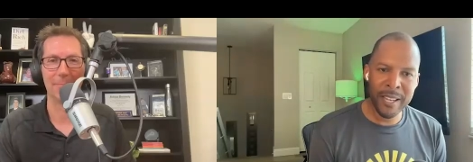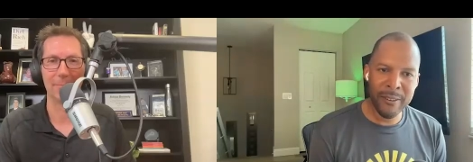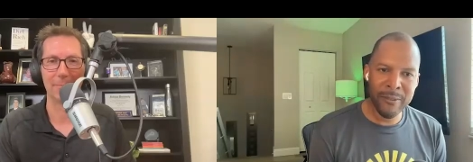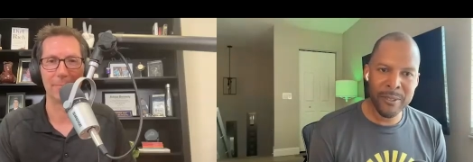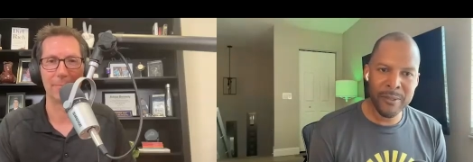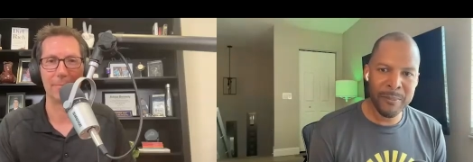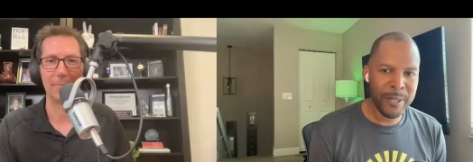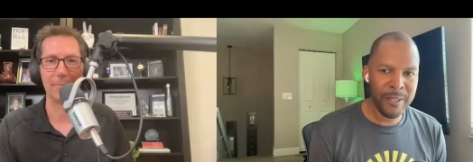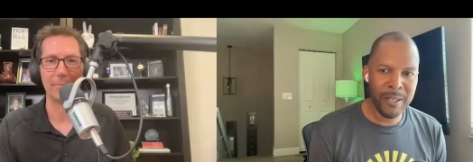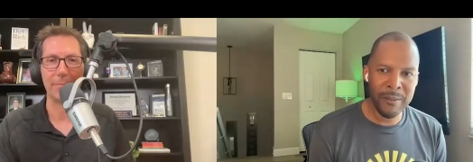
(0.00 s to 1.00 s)
Speaker 1: thing ever. It's
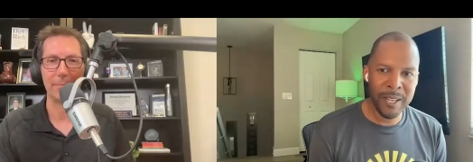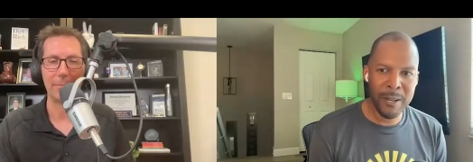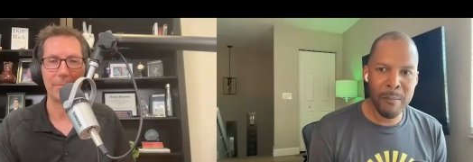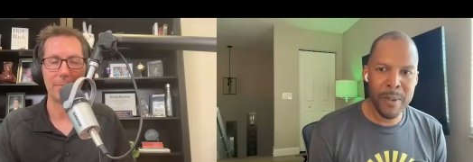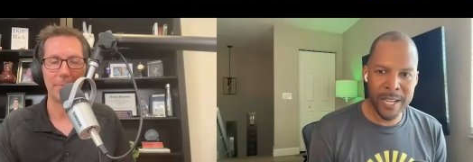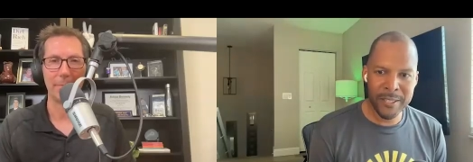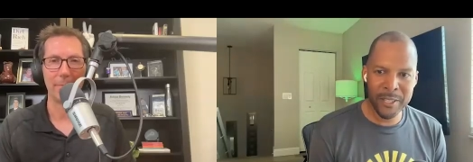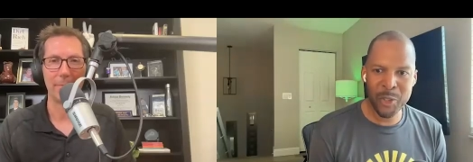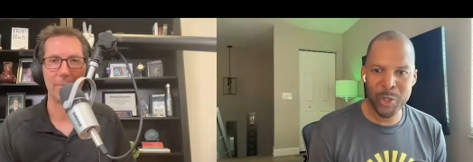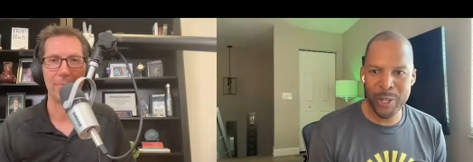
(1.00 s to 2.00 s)
been um, an
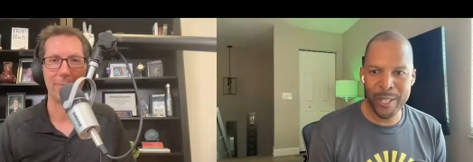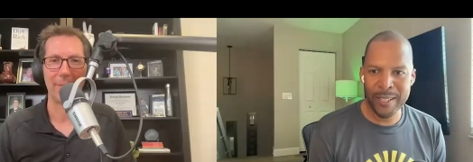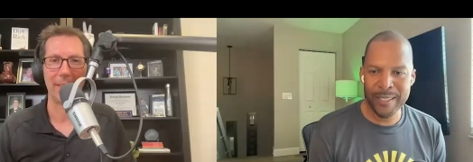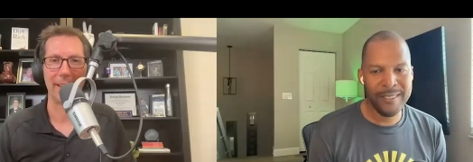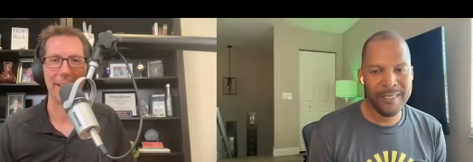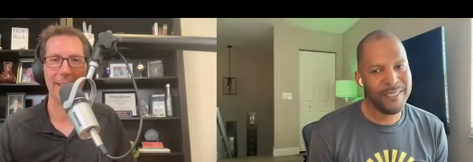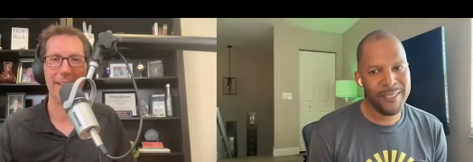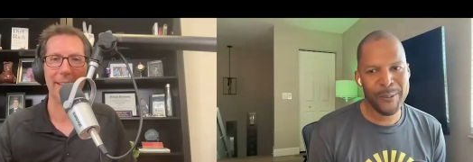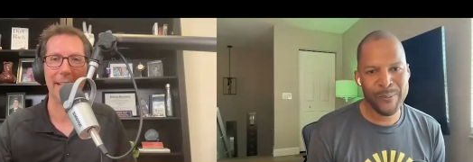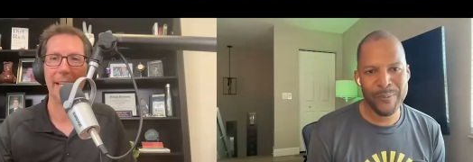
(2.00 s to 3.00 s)
amazing journey.
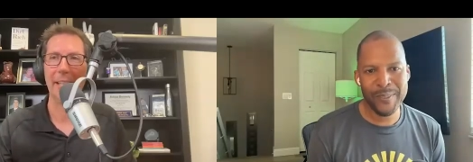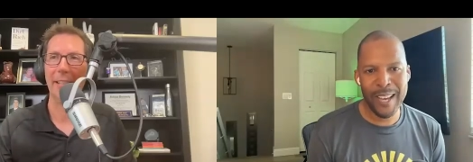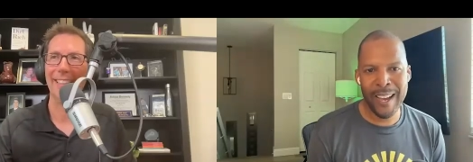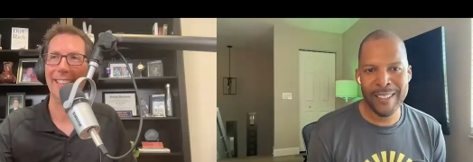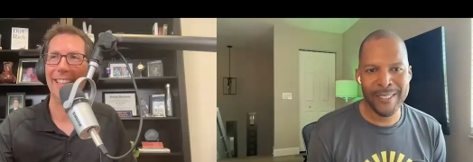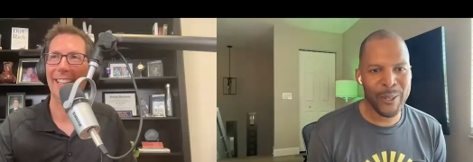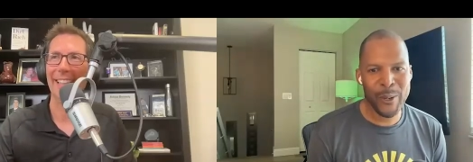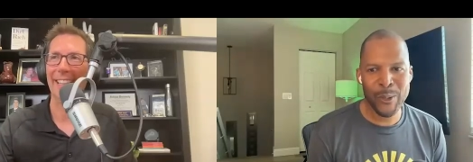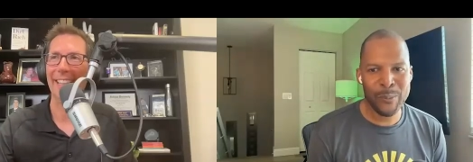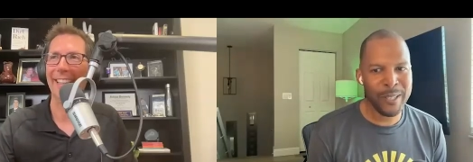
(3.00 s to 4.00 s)
So highs
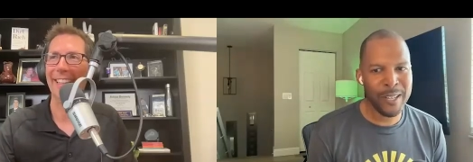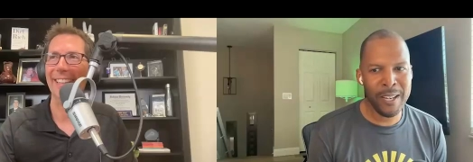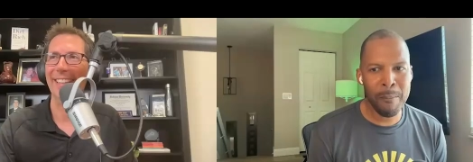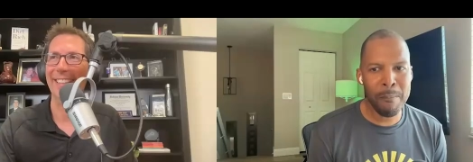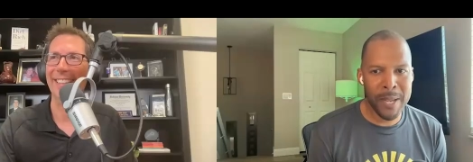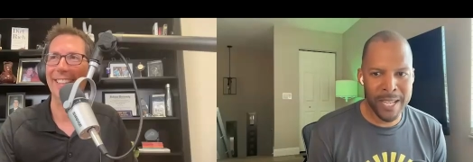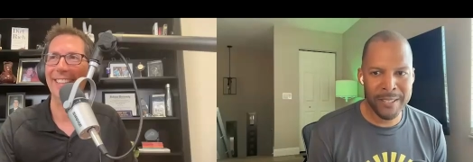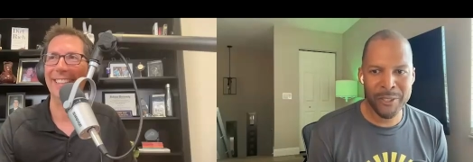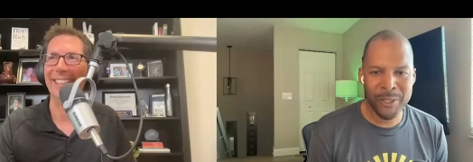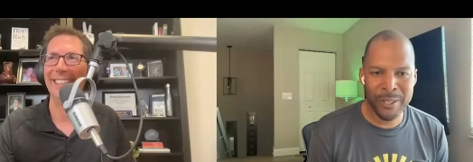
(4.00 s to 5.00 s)
and lows, but an
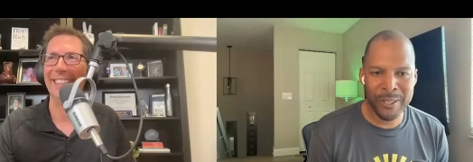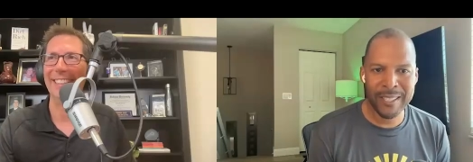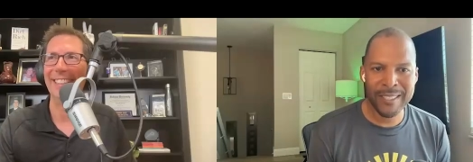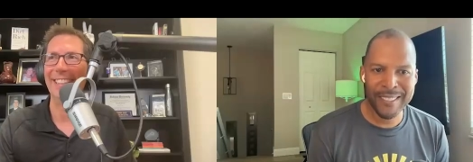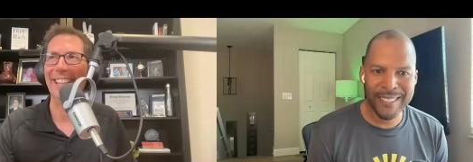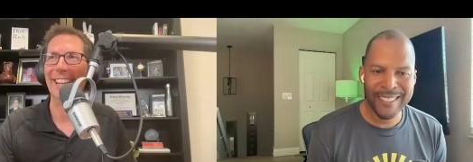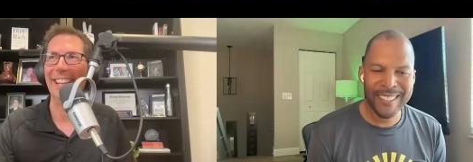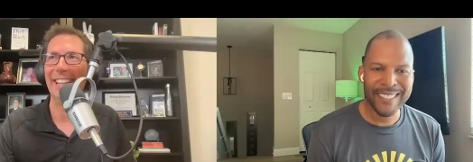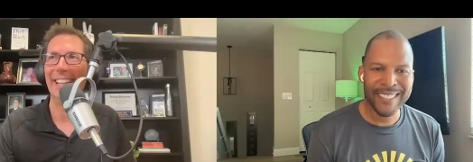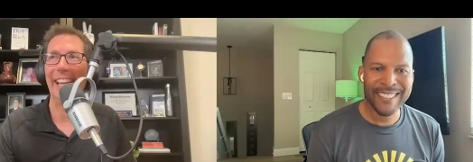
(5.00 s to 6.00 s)
amazing journey.
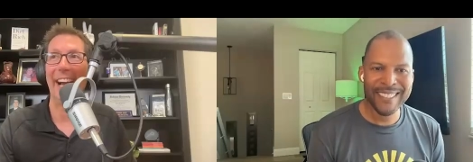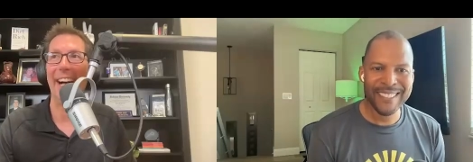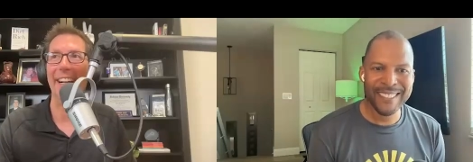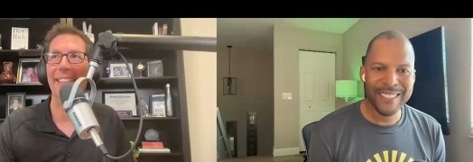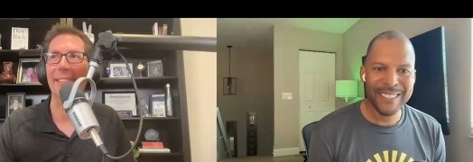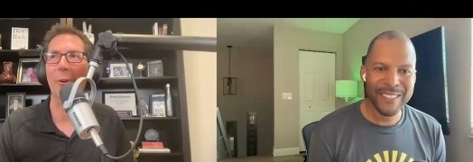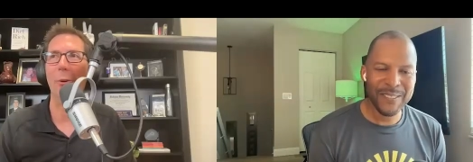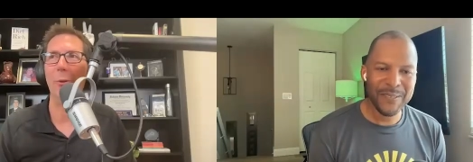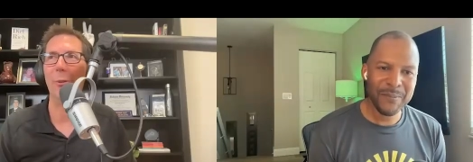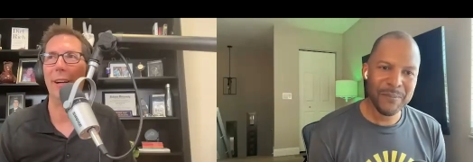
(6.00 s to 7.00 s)
Speaker 2: Yeah.
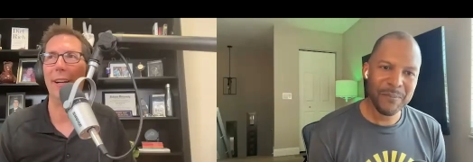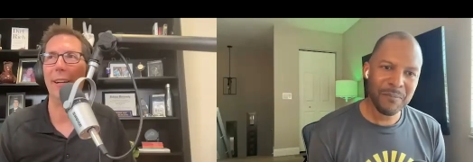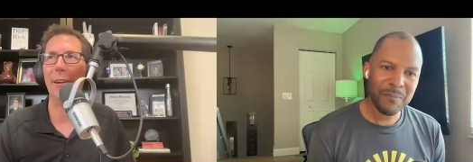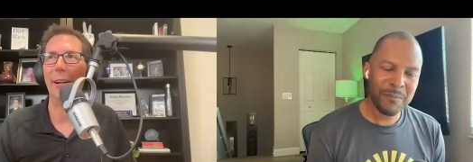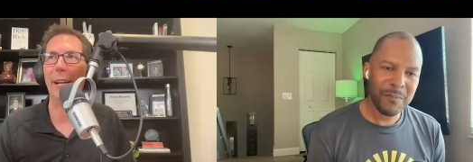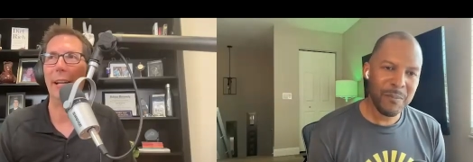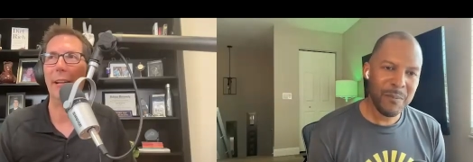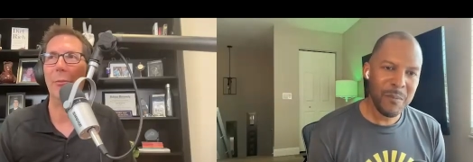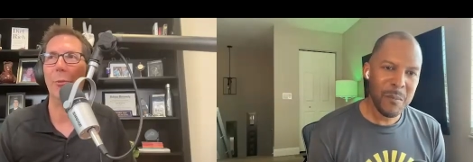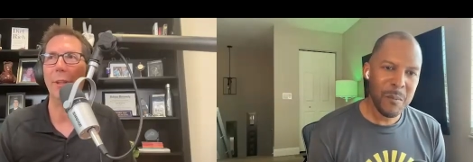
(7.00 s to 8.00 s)
So
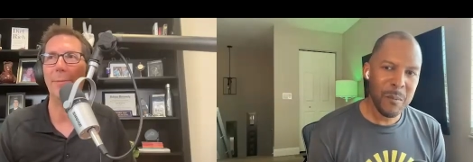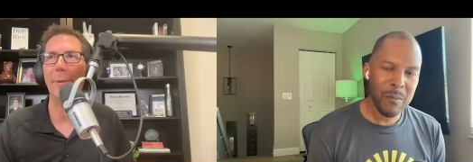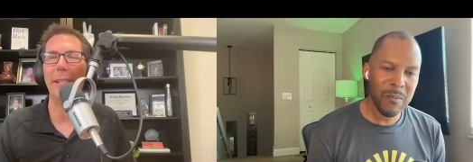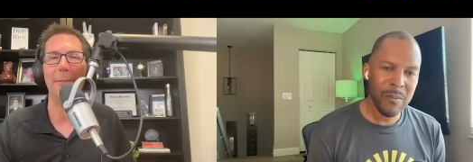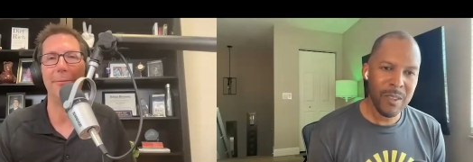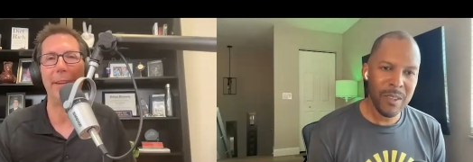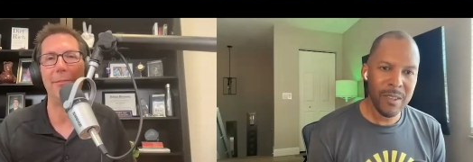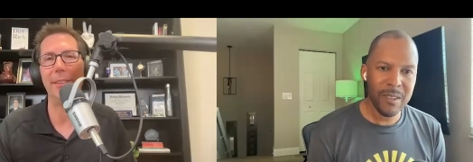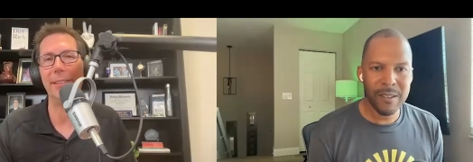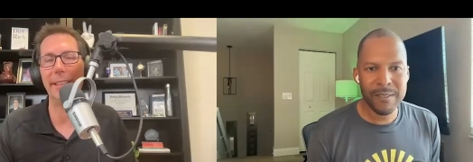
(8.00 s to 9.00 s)
what's been your
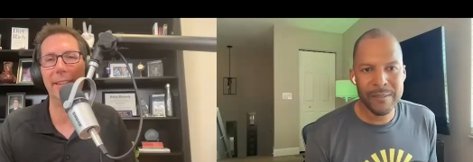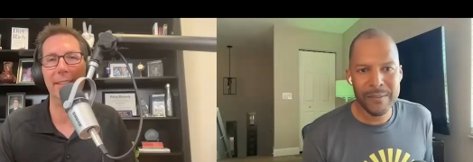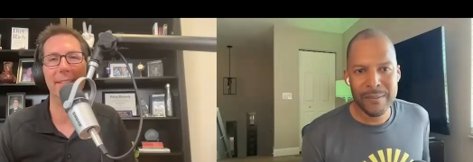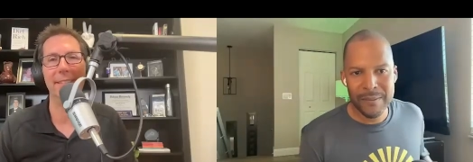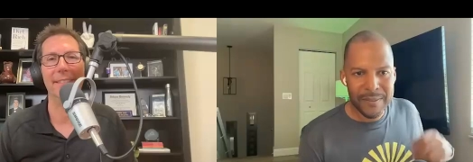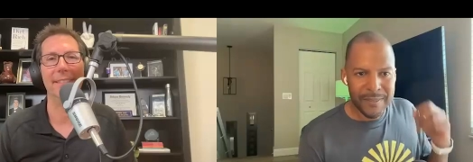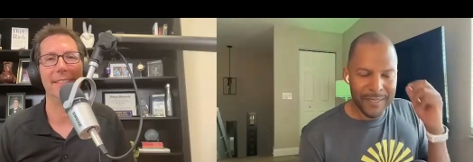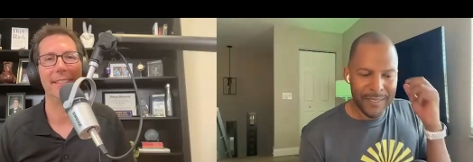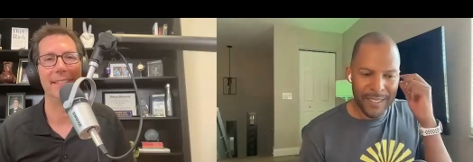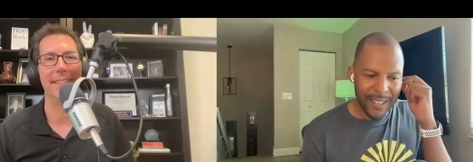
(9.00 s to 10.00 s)
favorite deal?
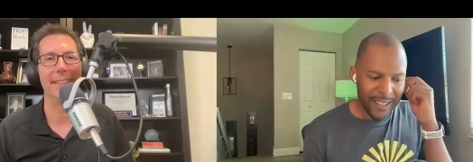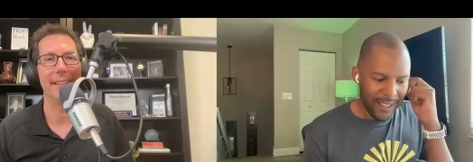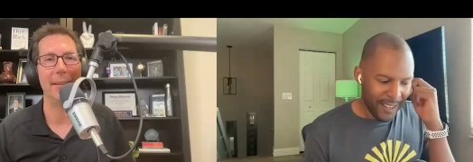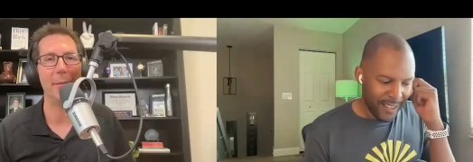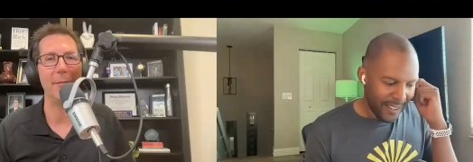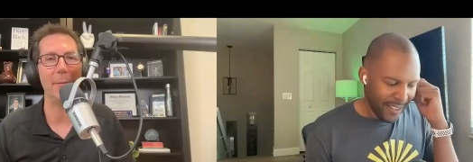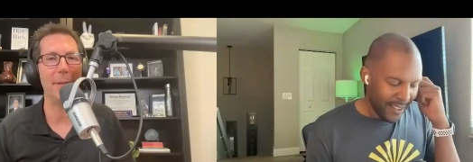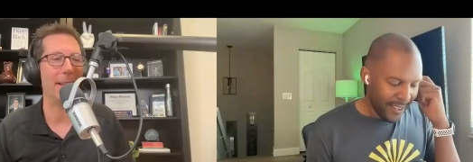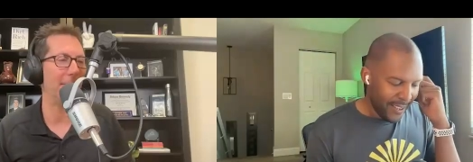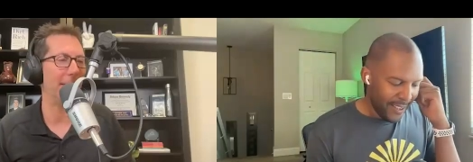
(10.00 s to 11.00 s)

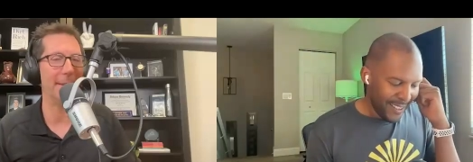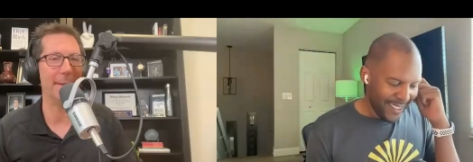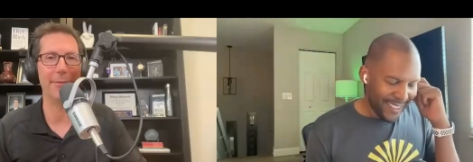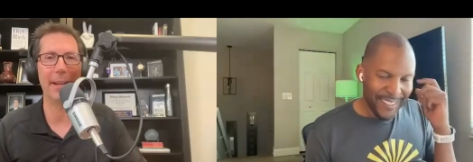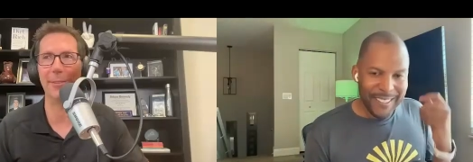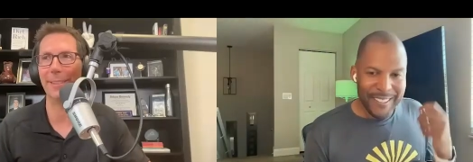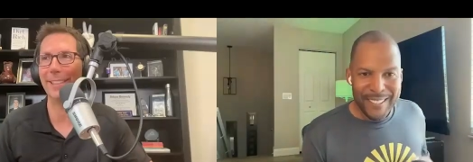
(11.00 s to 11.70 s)
Everybody loves hearing the favorite